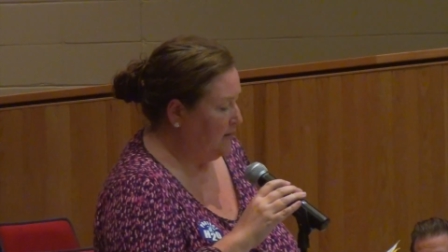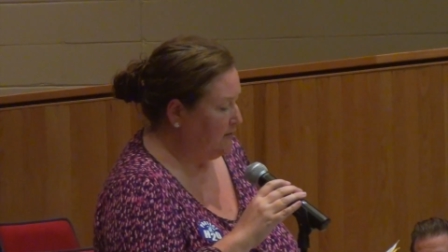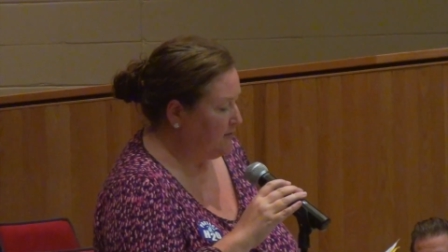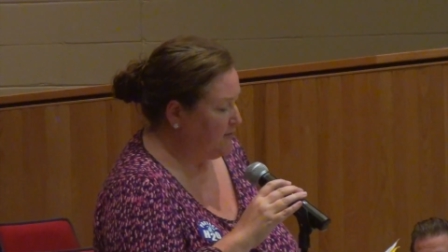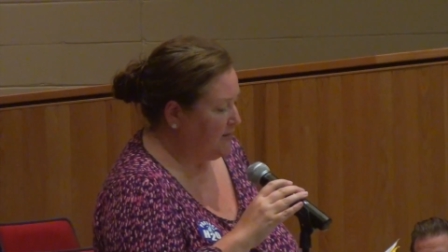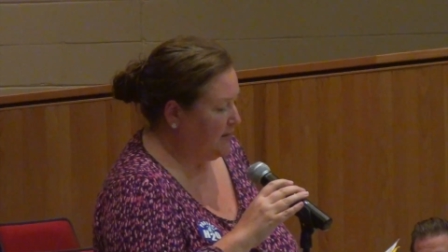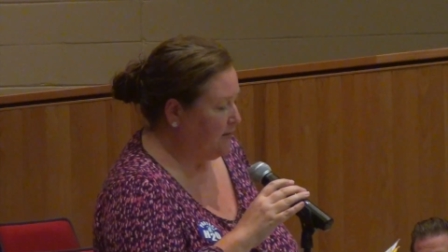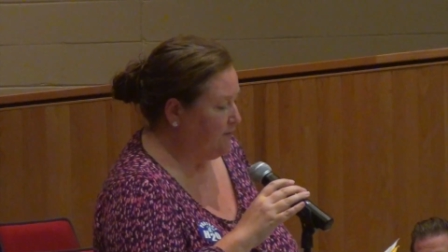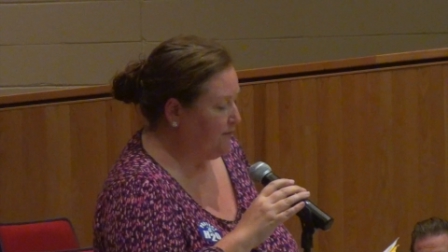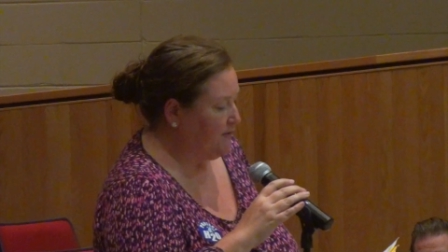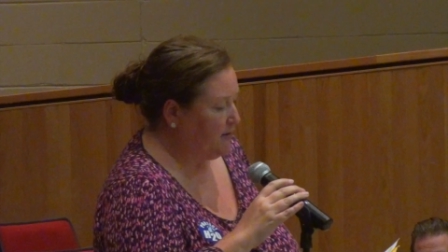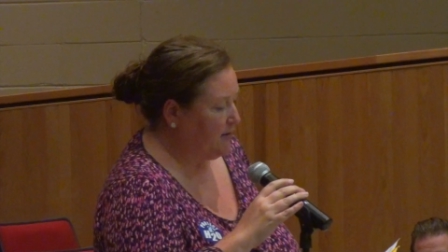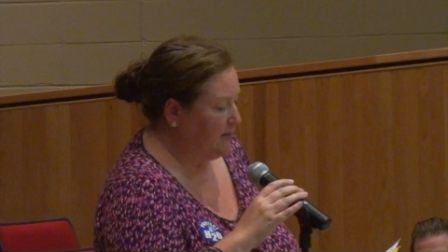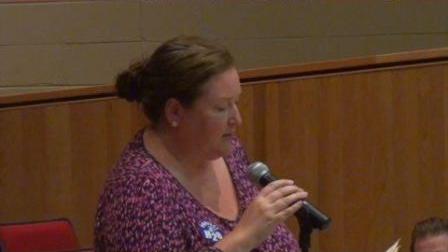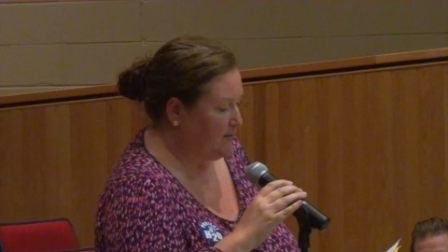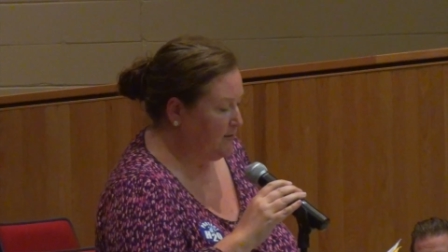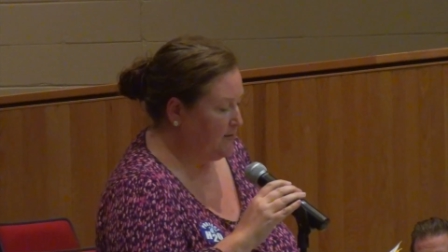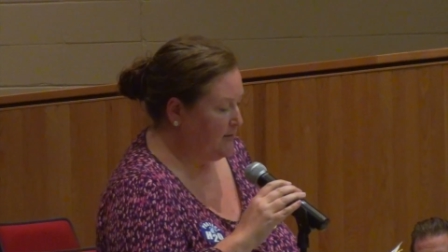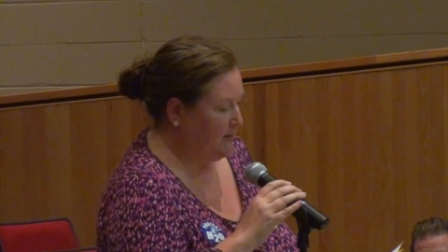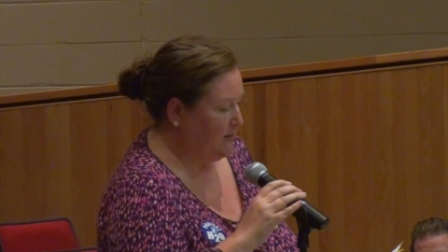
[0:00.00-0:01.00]
Instead of
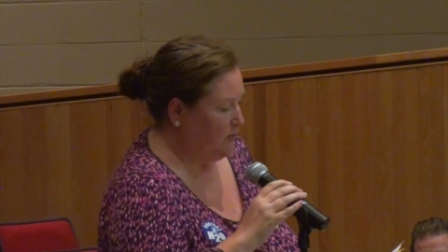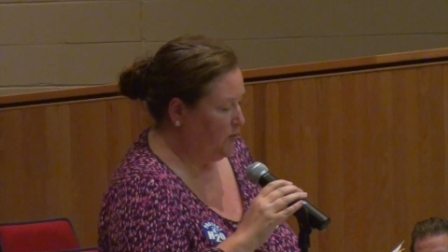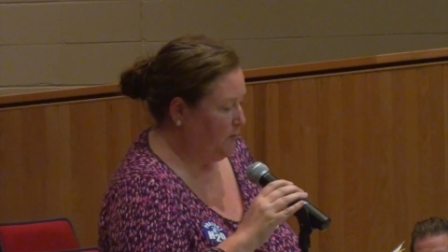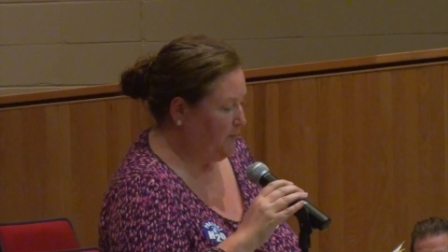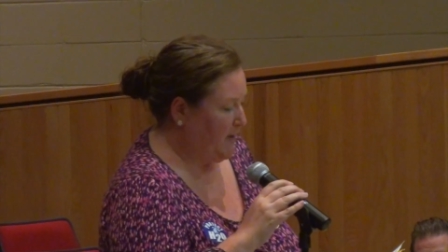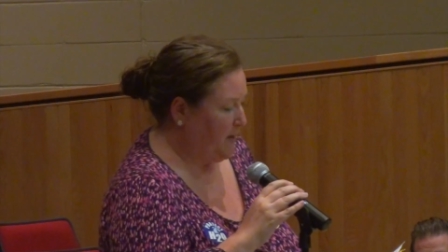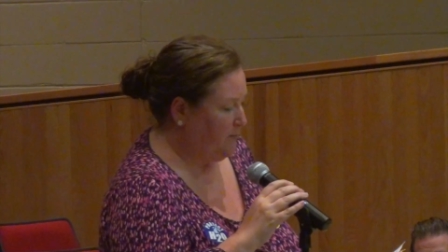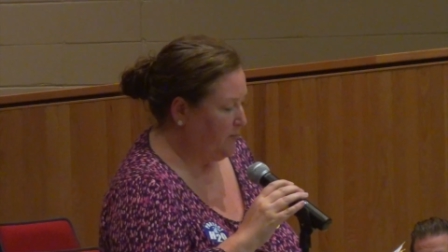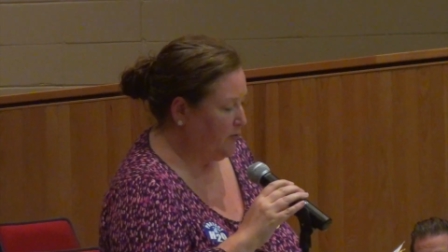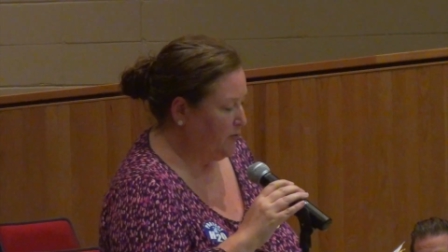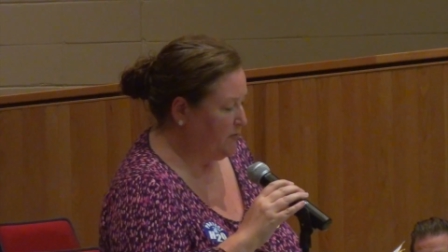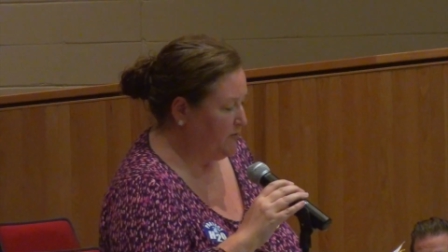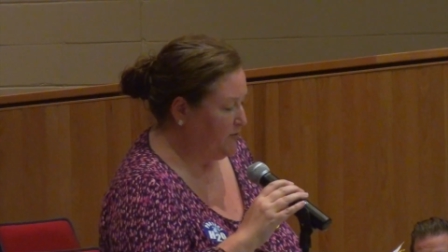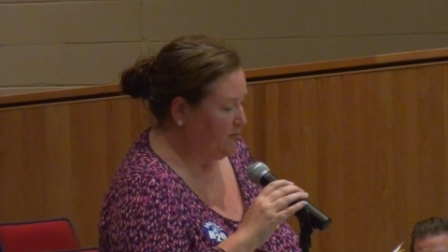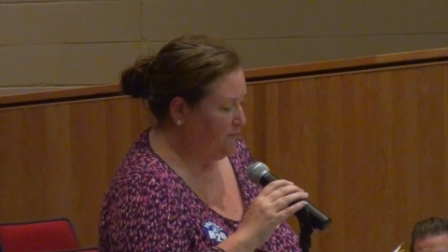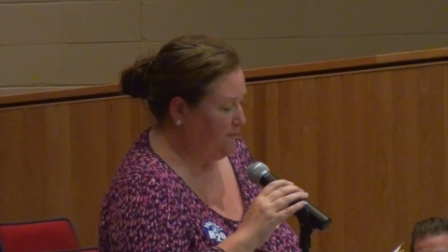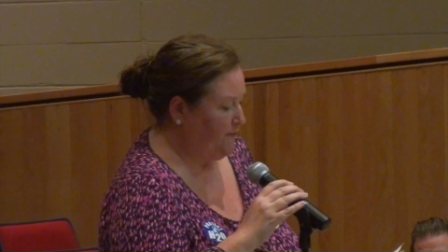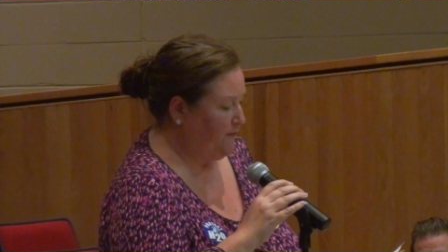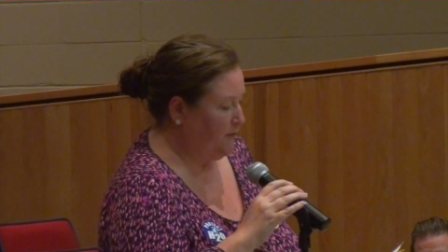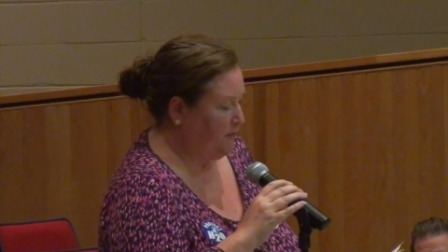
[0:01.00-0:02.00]
enlisting your
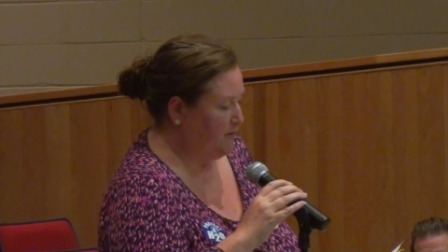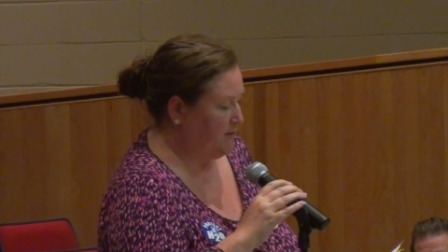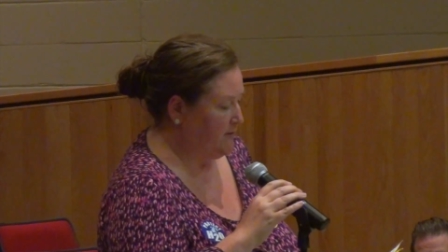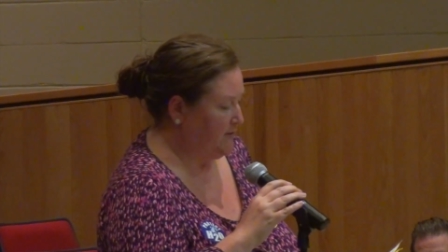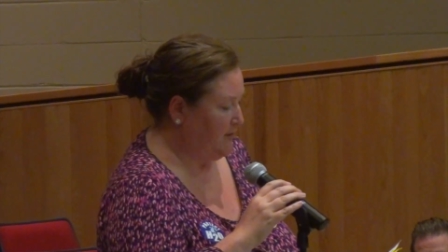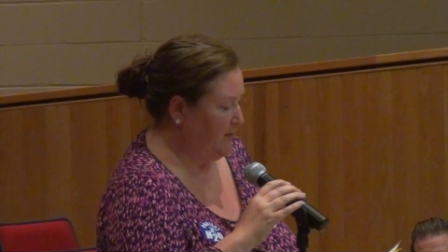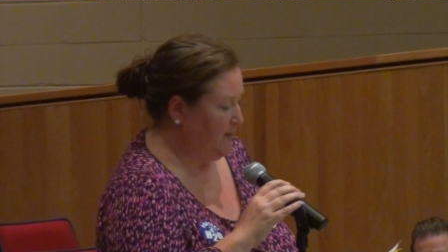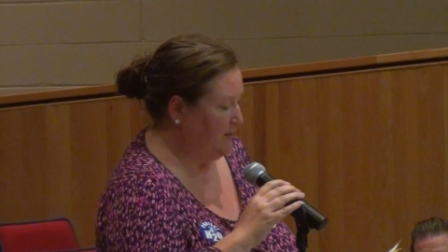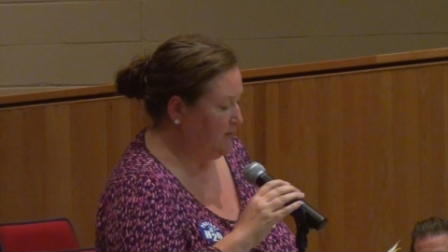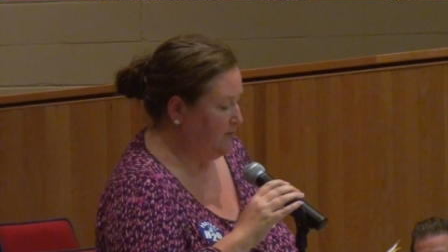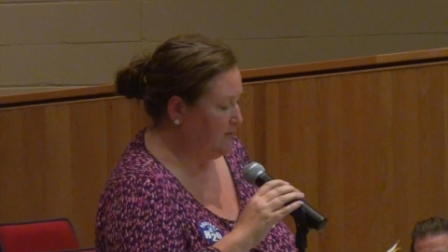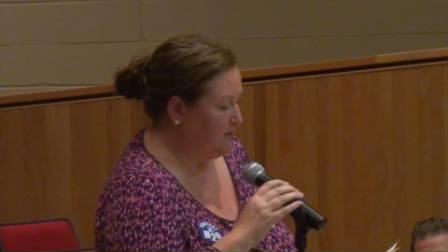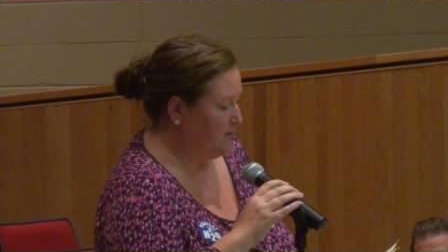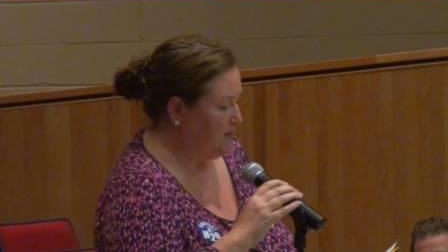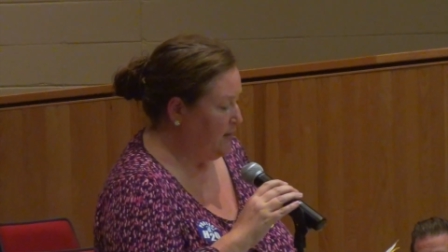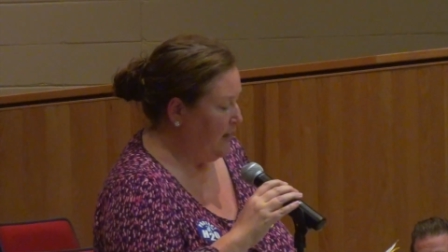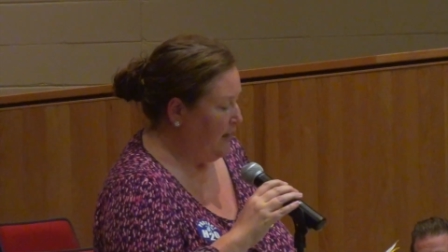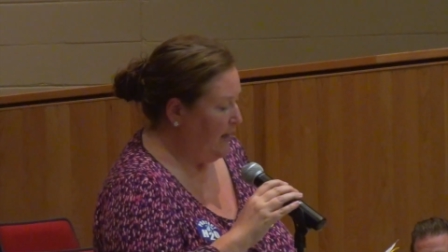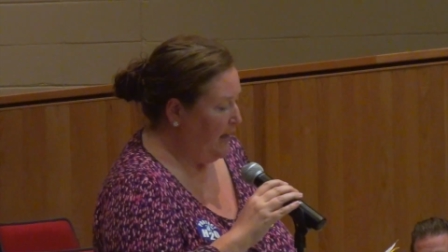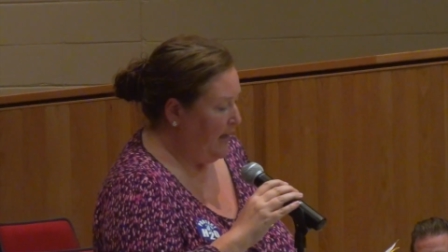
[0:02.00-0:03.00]
members to fill the
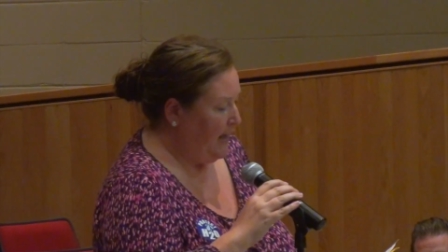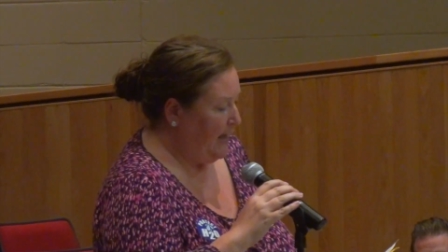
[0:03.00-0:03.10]
seats,